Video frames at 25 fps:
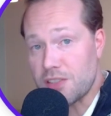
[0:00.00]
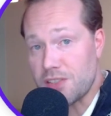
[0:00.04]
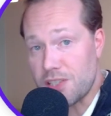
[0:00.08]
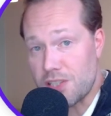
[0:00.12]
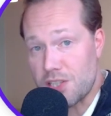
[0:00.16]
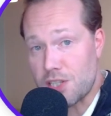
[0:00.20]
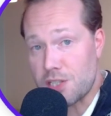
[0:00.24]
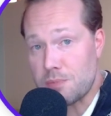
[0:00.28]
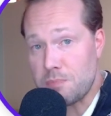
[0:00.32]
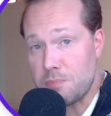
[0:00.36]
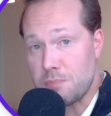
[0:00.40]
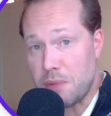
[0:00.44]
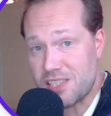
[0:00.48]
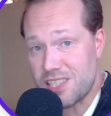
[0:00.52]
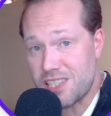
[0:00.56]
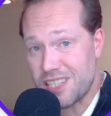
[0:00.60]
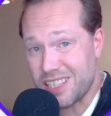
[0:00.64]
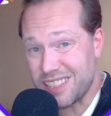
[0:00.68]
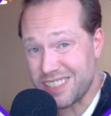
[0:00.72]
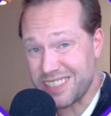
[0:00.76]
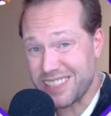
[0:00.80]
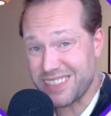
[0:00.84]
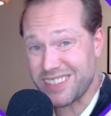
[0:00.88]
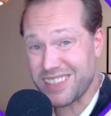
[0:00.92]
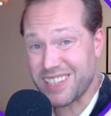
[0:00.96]
This is
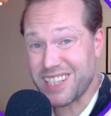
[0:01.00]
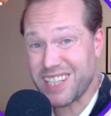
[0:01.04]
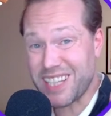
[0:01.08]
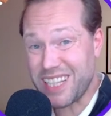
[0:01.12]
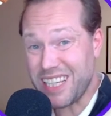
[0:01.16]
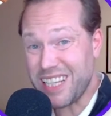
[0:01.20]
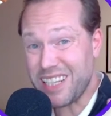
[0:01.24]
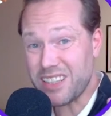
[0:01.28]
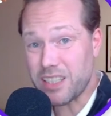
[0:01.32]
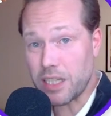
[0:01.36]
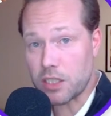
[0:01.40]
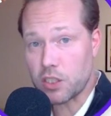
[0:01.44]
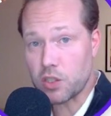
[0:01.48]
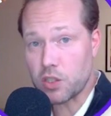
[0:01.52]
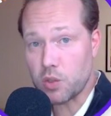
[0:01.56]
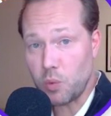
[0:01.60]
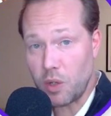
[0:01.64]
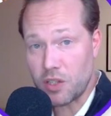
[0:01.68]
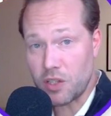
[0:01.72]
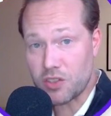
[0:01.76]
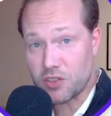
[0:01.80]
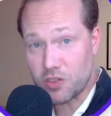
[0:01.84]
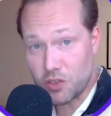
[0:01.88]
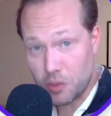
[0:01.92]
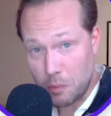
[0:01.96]
basically the key that you
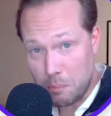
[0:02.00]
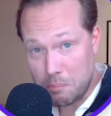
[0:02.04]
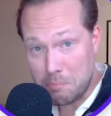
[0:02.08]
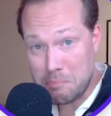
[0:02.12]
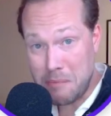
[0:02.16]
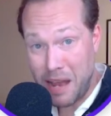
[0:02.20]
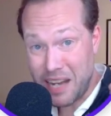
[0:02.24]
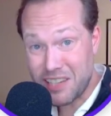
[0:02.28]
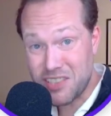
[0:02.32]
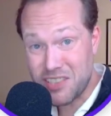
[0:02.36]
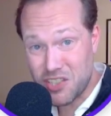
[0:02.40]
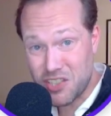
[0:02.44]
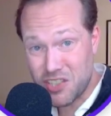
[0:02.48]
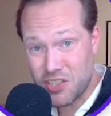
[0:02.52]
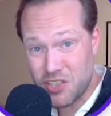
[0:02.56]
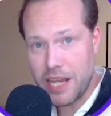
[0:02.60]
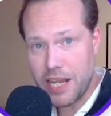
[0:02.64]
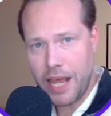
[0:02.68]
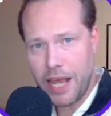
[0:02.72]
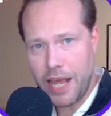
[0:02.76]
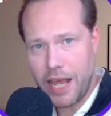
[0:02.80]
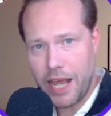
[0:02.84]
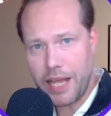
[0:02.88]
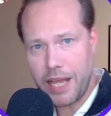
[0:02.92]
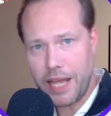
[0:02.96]
want to match
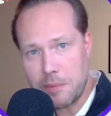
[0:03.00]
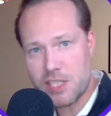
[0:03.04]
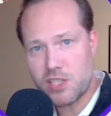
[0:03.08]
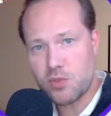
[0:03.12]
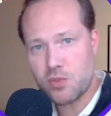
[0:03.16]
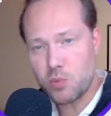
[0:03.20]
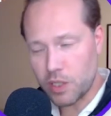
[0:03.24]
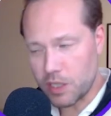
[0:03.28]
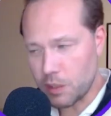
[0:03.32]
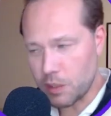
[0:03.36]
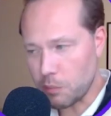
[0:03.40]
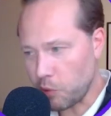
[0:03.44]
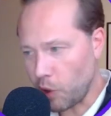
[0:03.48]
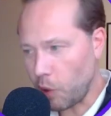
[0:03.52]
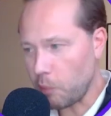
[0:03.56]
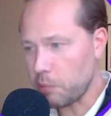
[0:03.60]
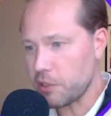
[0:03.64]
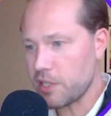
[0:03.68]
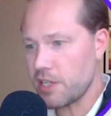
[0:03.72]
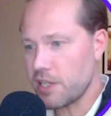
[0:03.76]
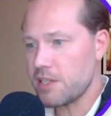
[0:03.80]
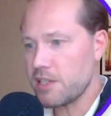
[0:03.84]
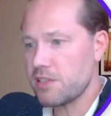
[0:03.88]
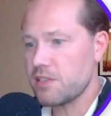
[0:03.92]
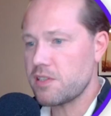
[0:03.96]
the elements with the
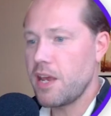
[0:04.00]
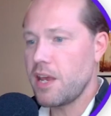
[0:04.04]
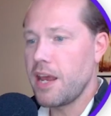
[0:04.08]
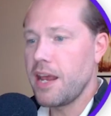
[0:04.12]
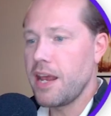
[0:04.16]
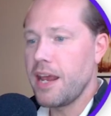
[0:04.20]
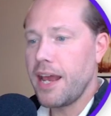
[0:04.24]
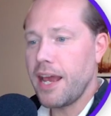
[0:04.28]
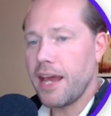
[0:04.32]
properties,